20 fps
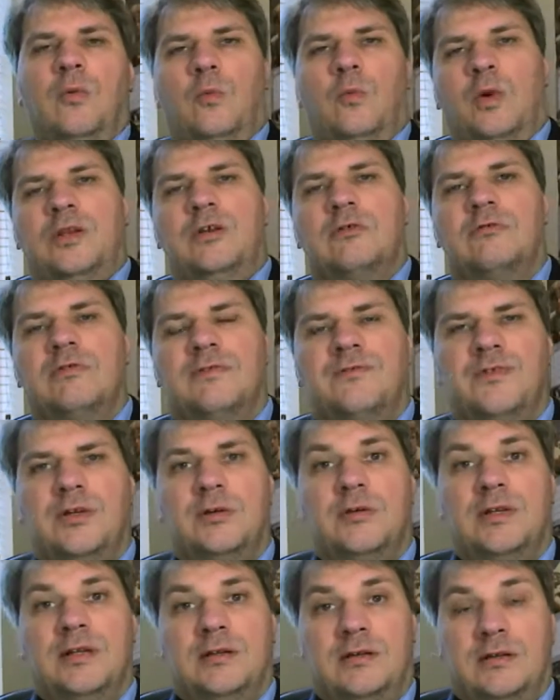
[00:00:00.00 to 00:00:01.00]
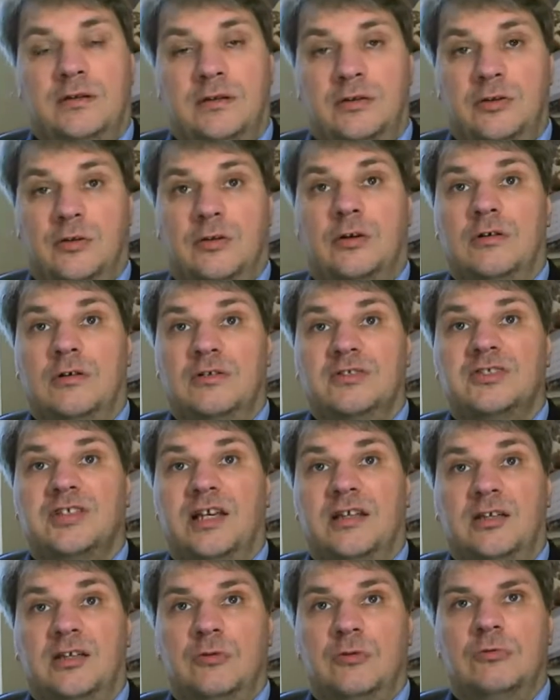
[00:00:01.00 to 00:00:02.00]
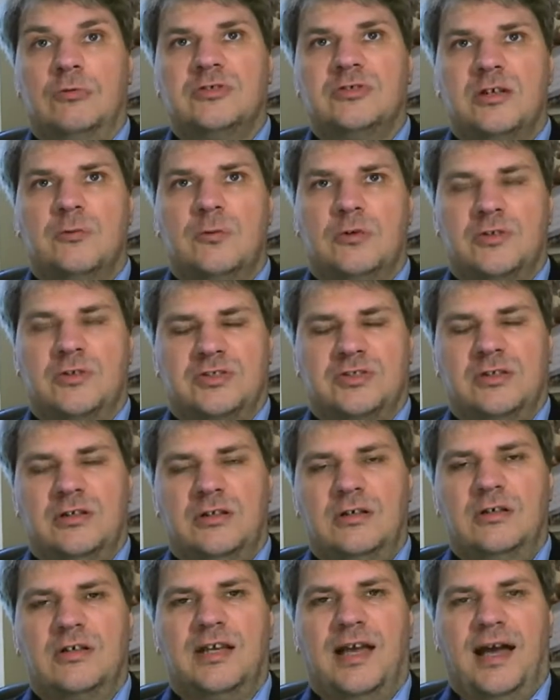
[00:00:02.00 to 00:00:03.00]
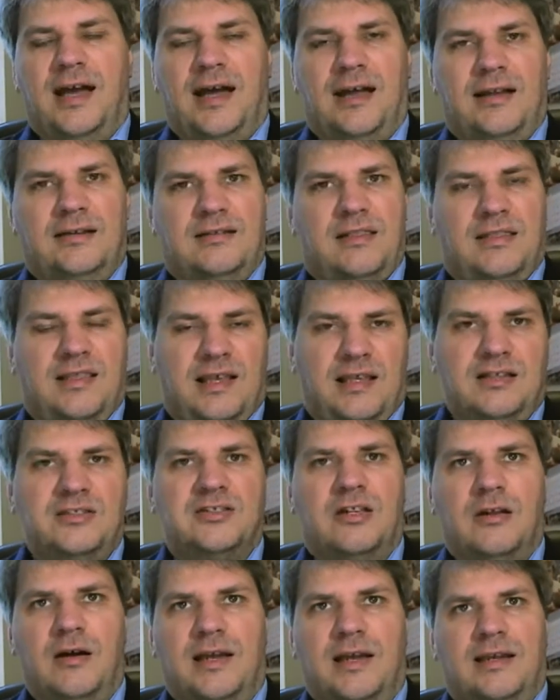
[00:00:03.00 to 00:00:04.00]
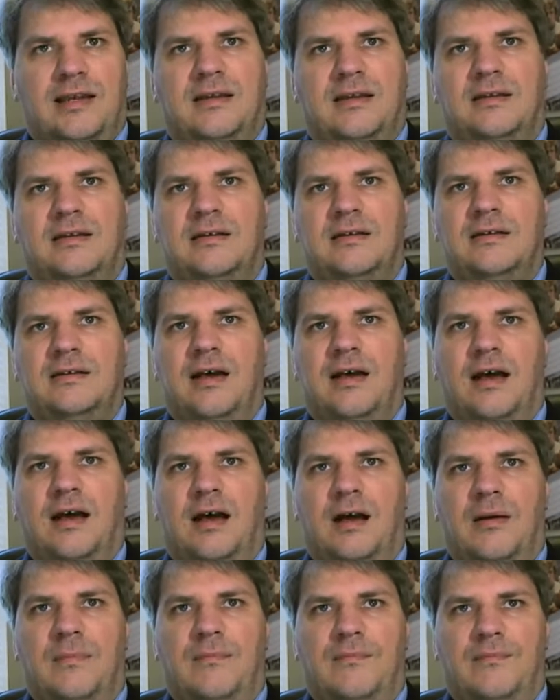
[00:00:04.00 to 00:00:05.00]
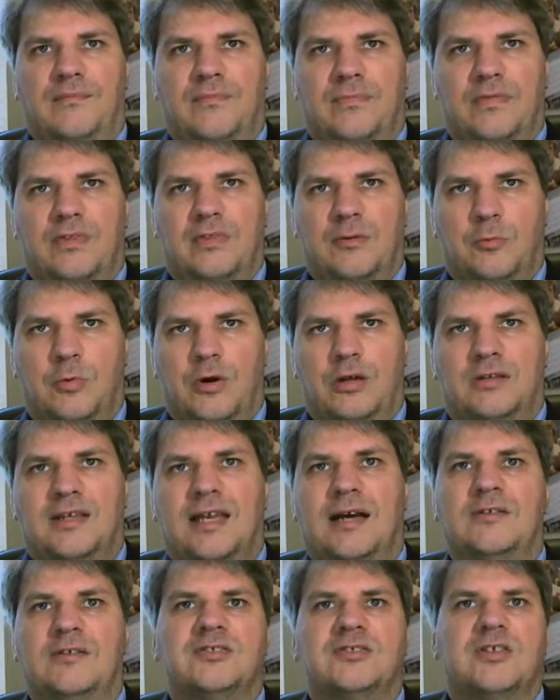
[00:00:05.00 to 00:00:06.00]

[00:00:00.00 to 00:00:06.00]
When you're reviewing your content, you also want to look at things like the word count.